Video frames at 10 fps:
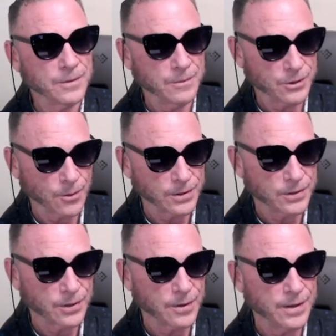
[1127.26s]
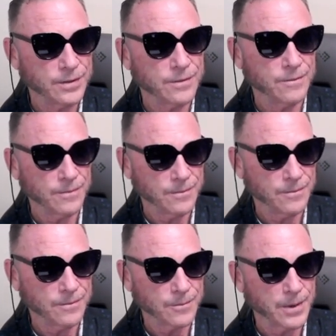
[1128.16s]
short series,
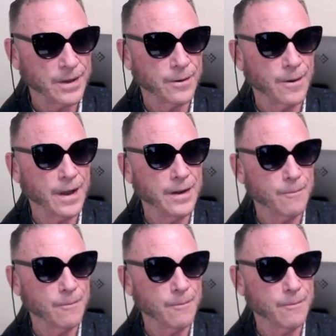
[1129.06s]
reiterating